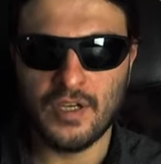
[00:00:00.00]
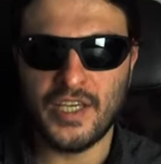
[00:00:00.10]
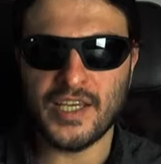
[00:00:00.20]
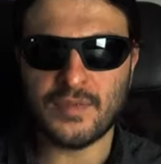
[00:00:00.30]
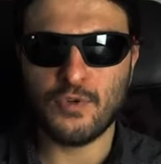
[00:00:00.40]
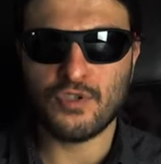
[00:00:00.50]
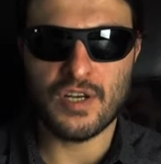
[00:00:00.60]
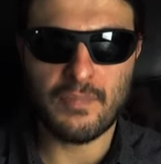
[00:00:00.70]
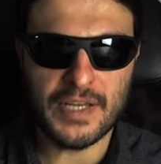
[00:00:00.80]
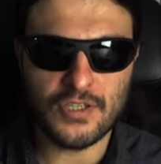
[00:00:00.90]
He has put on
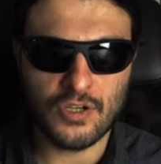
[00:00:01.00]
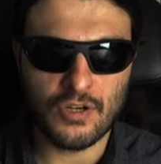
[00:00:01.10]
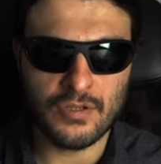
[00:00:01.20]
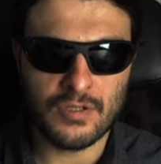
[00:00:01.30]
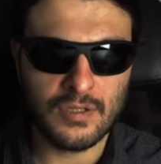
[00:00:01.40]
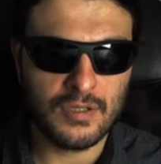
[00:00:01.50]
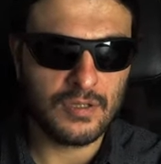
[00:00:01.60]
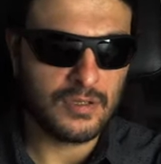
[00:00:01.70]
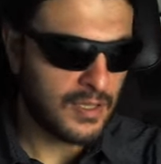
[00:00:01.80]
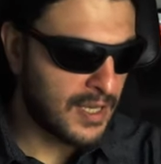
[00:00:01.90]
a Pentacon
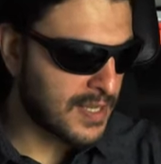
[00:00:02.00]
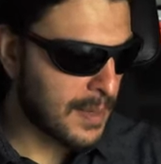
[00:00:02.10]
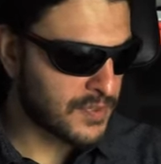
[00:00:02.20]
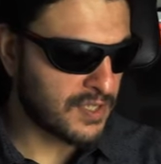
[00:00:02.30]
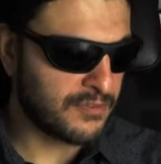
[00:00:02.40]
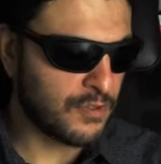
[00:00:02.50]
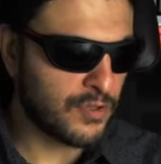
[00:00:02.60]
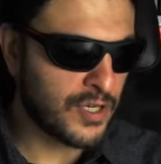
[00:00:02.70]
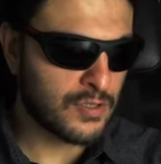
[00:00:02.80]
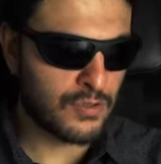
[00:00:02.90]
adapter
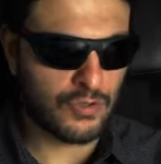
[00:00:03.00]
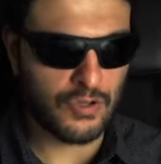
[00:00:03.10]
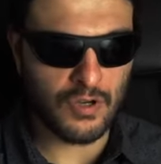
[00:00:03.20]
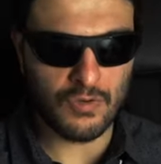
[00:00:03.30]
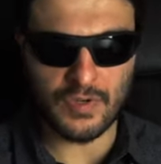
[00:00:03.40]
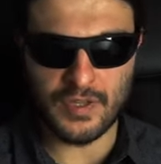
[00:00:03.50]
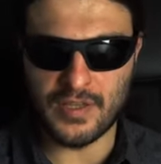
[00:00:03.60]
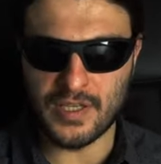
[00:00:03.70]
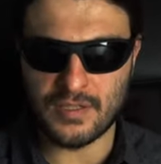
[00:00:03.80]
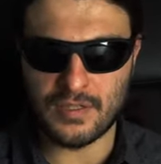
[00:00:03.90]
for us to go with
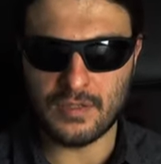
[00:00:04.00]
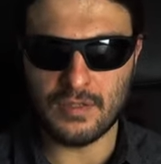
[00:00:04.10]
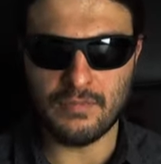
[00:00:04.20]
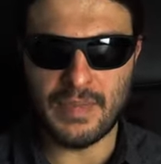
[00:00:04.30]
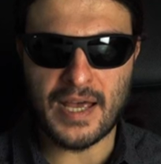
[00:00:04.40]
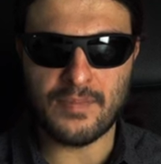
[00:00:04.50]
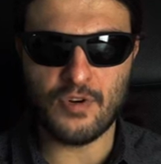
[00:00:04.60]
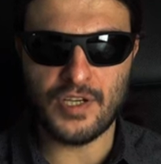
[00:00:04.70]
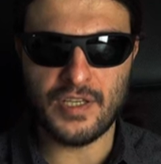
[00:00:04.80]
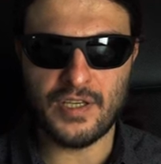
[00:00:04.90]
this bad
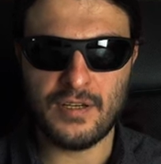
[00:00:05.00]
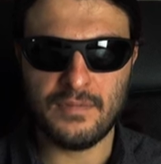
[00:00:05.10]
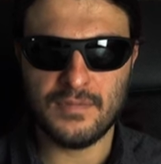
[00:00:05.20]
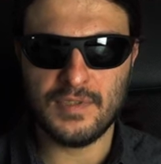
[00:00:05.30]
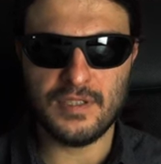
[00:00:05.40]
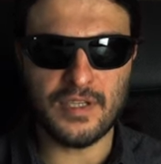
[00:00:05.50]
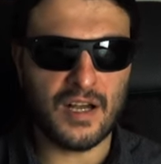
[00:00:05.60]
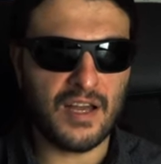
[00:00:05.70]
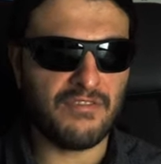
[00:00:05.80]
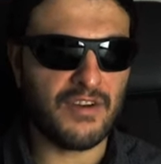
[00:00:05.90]
boy here, the
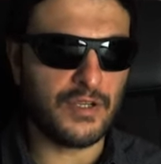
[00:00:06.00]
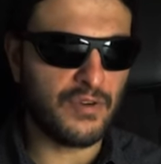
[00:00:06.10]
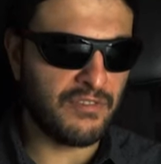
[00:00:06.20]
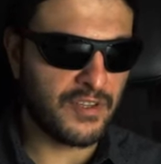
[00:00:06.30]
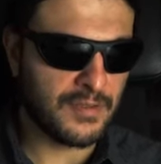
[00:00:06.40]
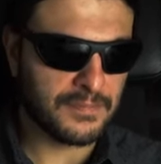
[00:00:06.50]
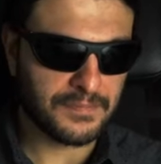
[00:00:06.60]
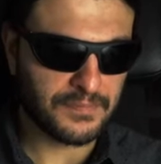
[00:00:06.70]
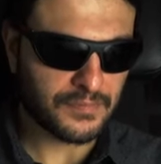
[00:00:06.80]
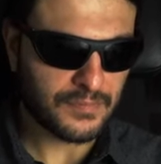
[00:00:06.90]
IFI Griffin.
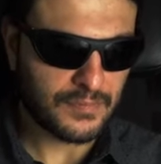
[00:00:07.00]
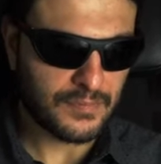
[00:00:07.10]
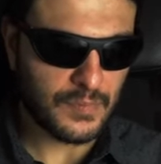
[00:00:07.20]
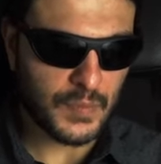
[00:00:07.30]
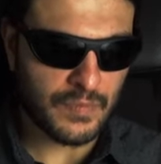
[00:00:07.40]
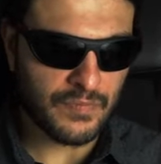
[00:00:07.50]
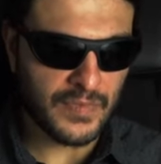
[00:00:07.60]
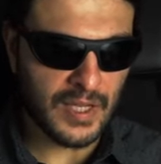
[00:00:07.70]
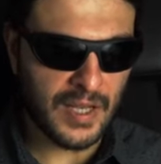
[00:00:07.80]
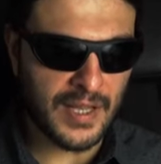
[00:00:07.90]

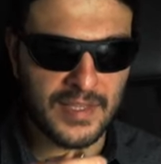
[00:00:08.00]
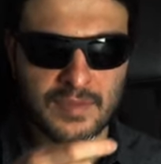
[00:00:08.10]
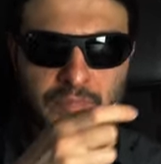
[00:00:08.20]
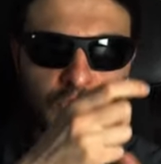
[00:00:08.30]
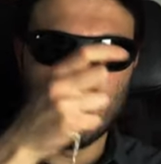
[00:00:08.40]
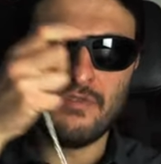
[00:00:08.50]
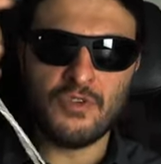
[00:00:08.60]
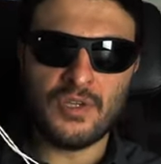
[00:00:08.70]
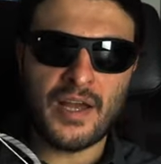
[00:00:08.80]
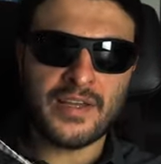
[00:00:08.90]
And this
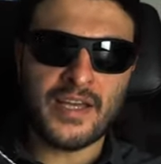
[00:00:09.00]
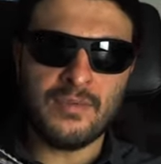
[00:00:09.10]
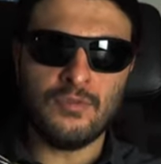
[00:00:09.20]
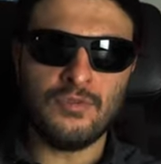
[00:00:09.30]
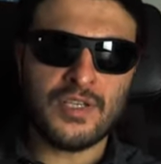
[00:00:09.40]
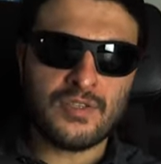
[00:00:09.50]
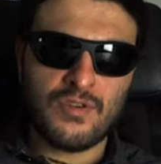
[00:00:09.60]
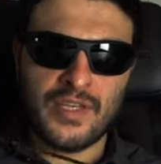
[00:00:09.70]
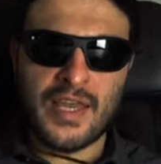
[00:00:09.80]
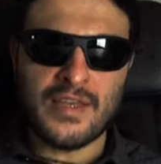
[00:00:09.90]
beautiful light cable does
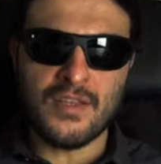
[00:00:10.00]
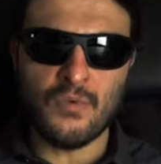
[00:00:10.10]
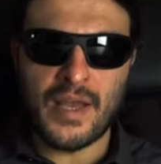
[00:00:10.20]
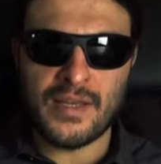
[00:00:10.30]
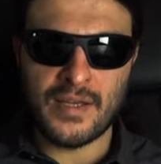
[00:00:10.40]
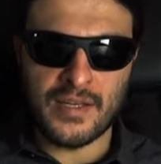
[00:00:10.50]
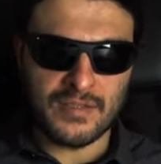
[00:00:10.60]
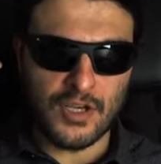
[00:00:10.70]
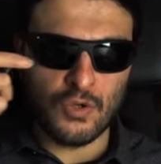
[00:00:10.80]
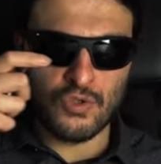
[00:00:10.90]
not get in the way, and
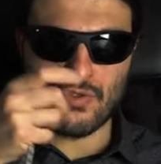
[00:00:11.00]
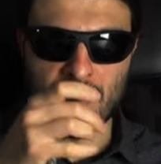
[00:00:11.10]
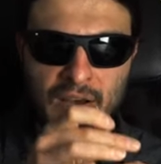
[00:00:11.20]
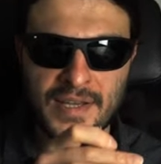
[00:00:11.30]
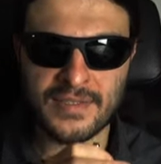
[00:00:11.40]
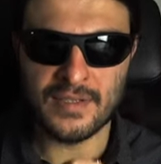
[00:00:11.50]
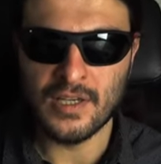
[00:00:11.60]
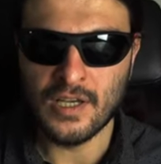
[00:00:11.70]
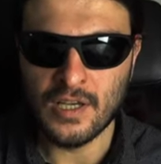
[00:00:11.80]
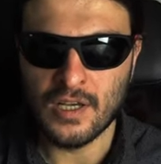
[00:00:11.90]
it's ultra light
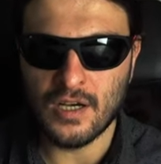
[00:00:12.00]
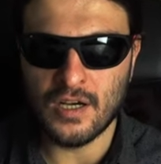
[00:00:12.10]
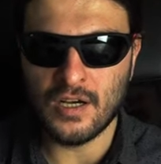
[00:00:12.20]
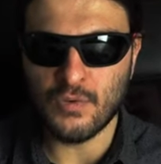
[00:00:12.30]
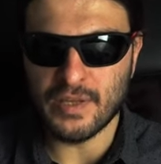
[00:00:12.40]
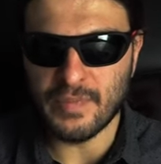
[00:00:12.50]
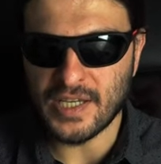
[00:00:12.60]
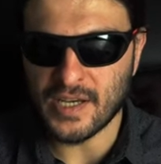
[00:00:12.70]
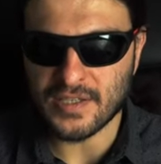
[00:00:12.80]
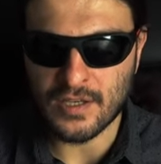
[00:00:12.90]
with the
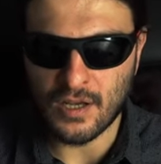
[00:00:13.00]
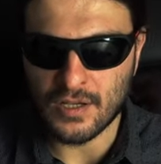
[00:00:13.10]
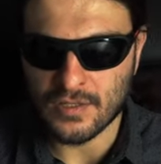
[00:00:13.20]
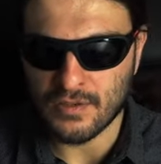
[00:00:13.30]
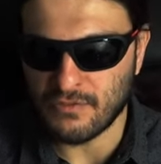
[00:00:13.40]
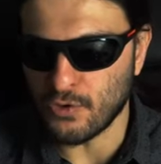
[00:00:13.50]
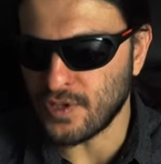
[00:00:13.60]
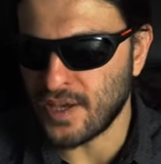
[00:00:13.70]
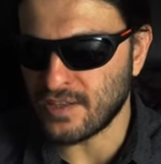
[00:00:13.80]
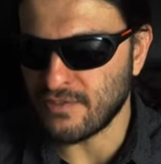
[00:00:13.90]
mini XLRs for
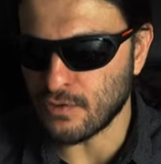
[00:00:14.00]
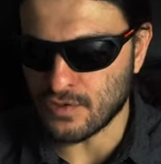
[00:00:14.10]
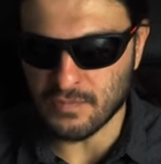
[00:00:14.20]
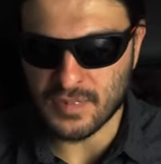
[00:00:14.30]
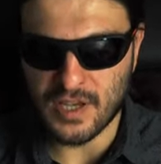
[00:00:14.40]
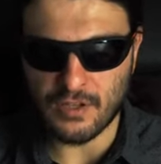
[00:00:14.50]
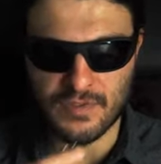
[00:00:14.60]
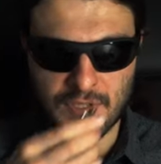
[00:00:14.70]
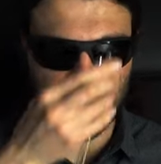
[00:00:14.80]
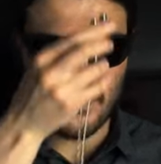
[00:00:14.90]
the headphones themselves.